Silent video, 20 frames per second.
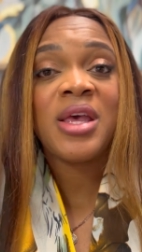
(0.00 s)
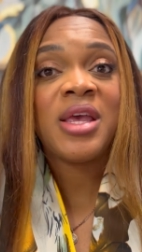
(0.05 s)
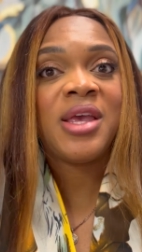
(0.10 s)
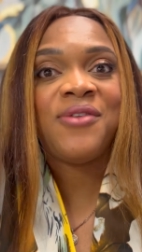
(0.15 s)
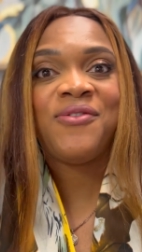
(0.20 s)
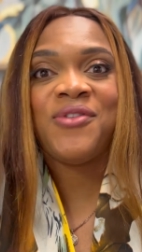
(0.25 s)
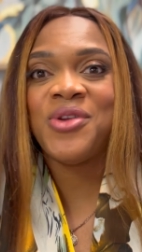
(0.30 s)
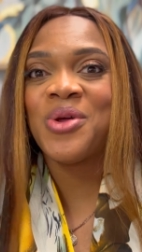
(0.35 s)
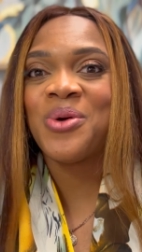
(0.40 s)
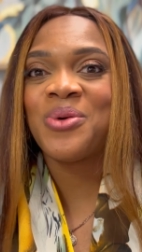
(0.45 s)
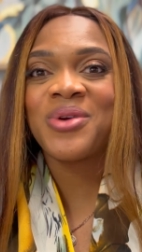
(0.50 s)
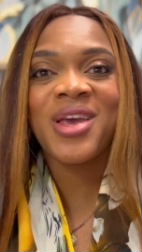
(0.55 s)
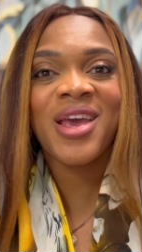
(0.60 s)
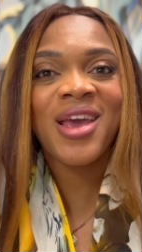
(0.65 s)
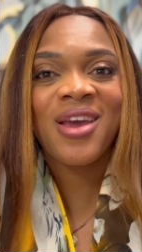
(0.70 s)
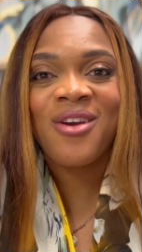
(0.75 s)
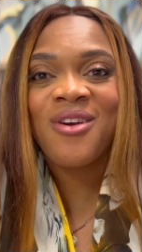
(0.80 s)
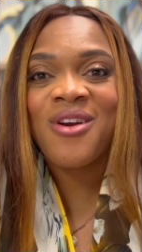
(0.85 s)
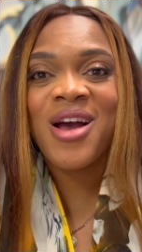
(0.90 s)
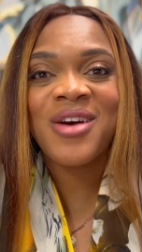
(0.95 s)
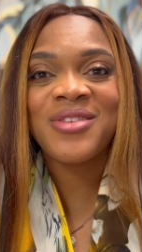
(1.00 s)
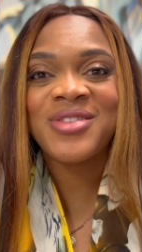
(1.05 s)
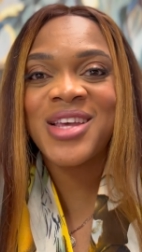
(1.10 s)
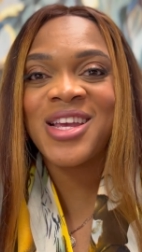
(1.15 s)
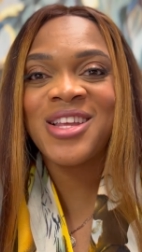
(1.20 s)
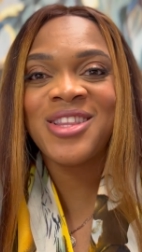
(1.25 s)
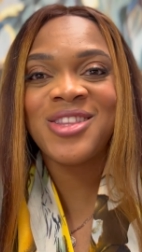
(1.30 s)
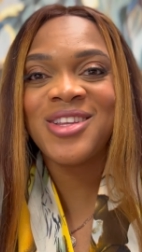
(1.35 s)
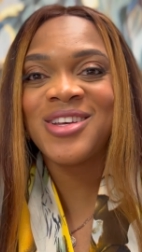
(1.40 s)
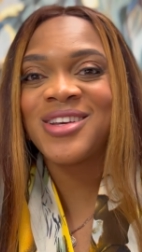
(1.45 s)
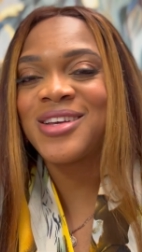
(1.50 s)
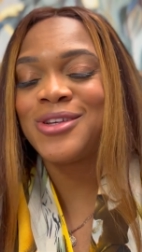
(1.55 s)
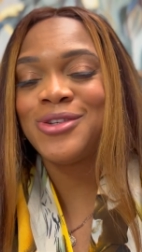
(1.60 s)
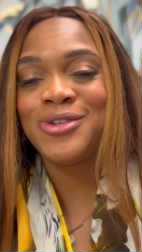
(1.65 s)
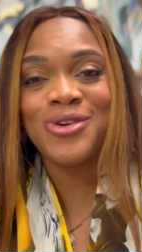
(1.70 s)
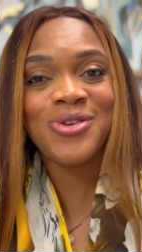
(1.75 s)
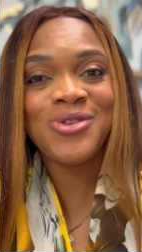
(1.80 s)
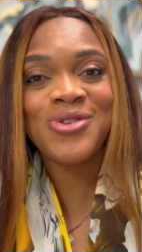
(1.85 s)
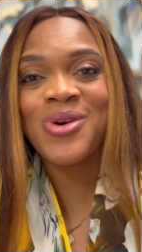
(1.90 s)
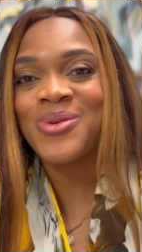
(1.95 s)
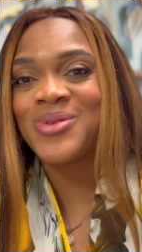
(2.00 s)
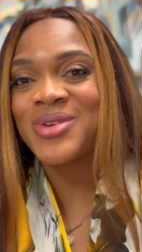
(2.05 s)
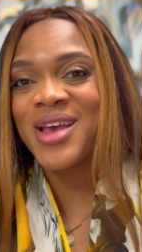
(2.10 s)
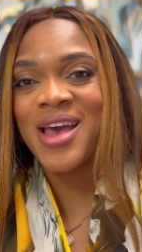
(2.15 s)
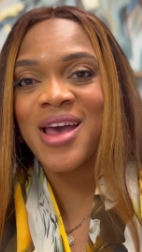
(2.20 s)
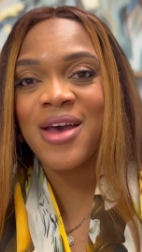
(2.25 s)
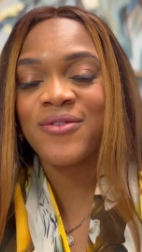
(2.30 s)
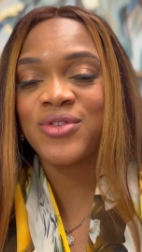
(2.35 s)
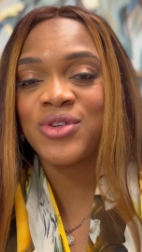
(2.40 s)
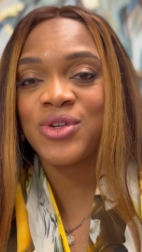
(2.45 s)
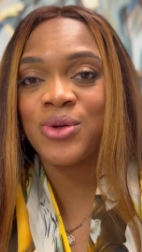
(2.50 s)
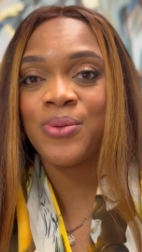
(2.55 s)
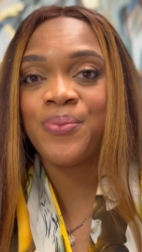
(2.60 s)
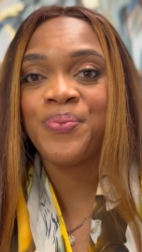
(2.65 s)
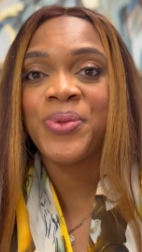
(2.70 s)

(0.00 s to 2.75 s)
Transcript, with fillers: If you don't care how they look, you don't have to.